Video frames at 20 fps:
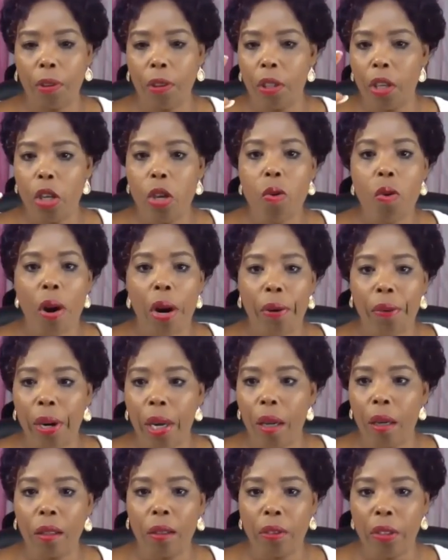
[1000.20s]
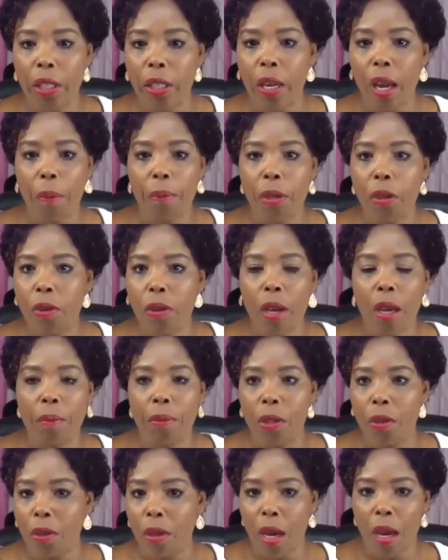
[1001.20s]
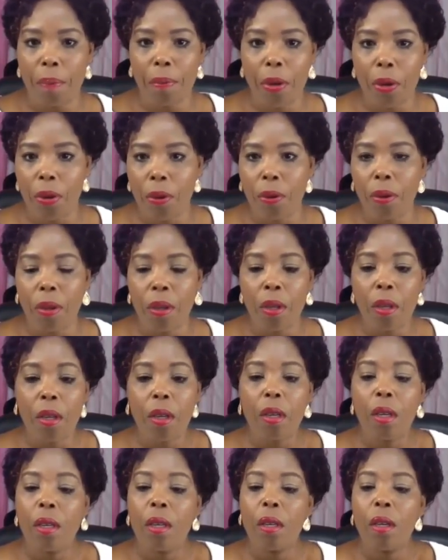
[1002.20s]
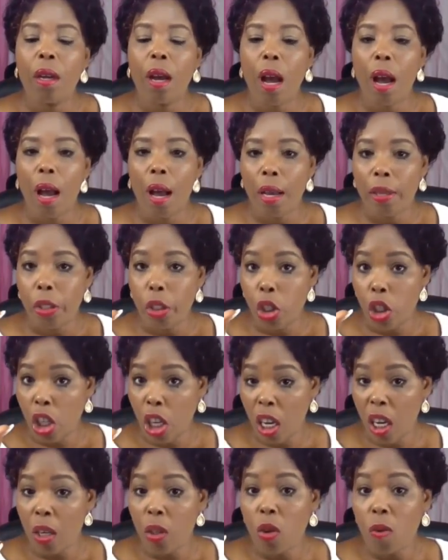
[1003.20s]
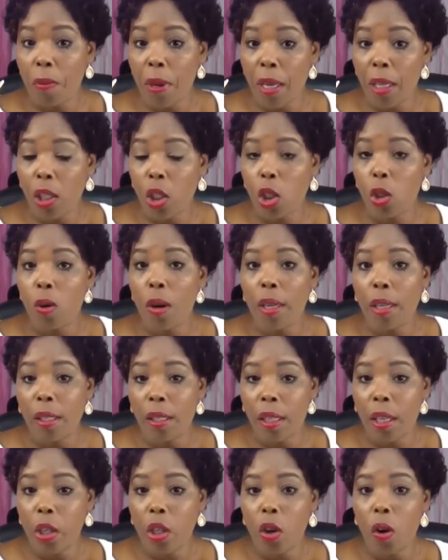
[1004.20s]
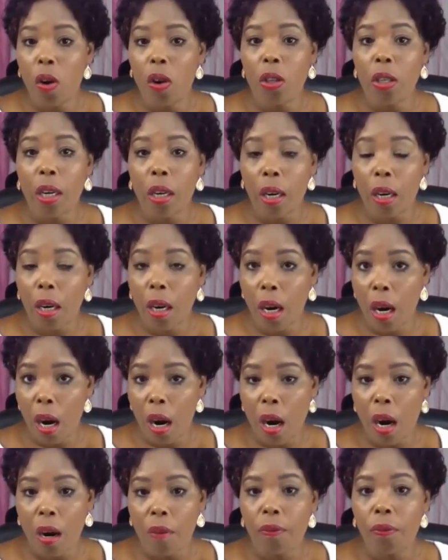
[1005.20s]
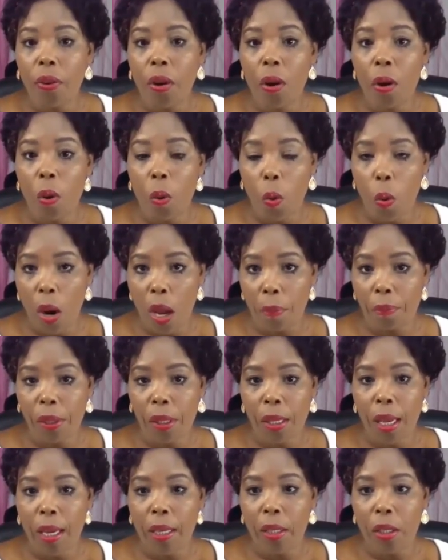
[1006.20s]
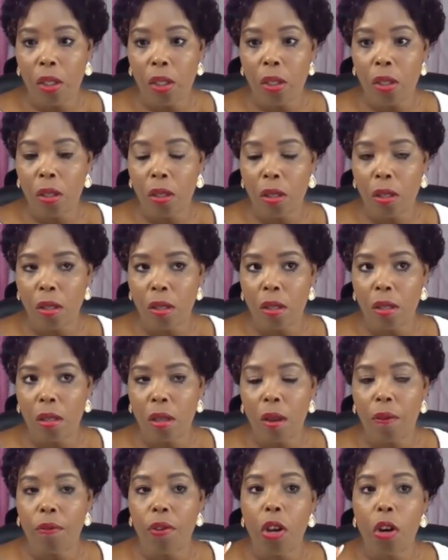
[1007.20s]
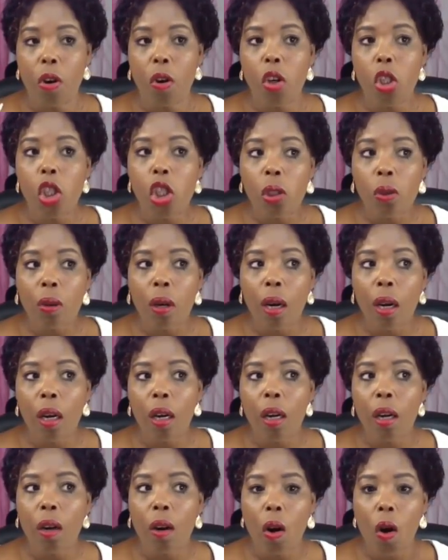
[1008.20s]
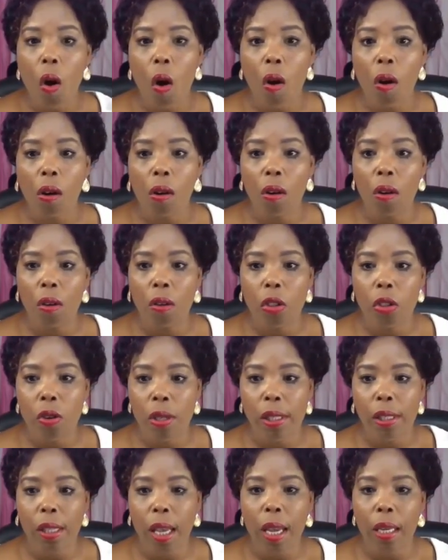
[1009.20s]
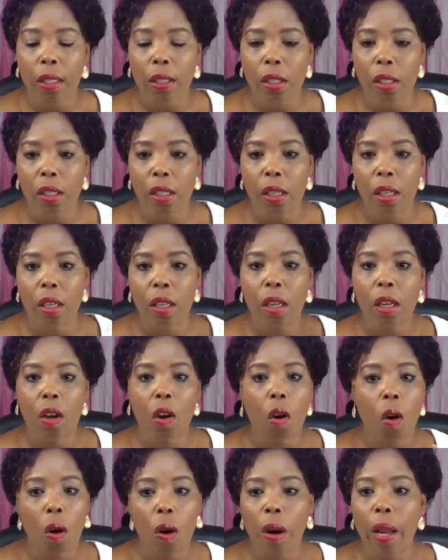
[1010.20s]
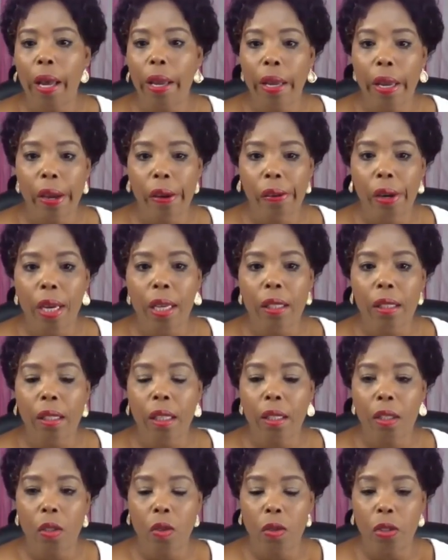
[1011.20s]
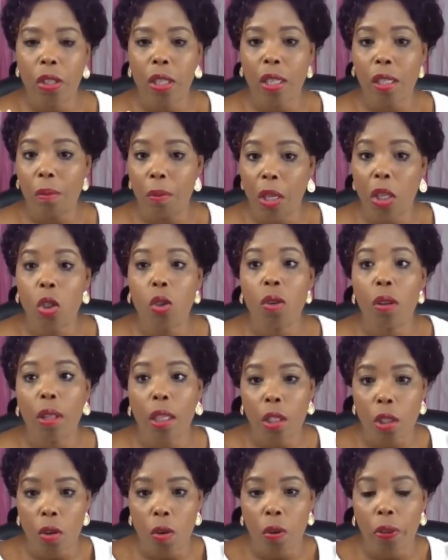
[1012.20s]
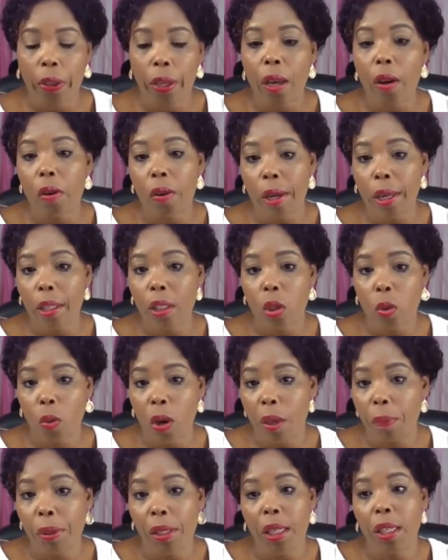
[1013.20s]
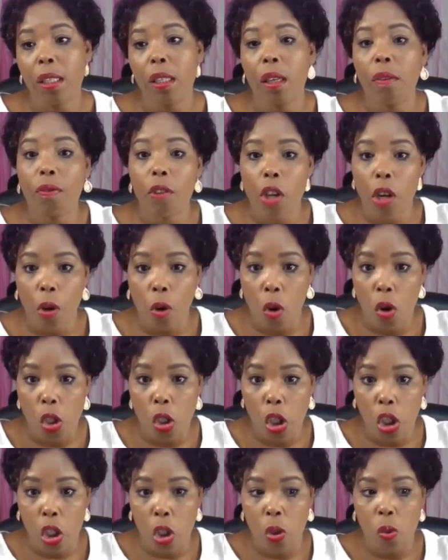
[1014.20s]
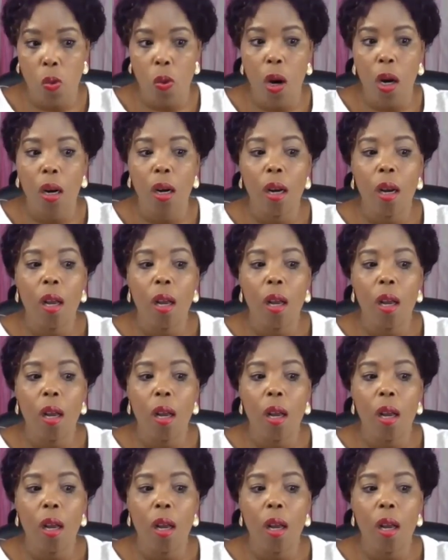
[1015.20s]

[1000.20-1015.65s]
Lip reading: URL, the www. Check to make sure it's a .gov website. If you're not sure, call your state, call IRS to just make sure that you're on the correct website if you're not sure.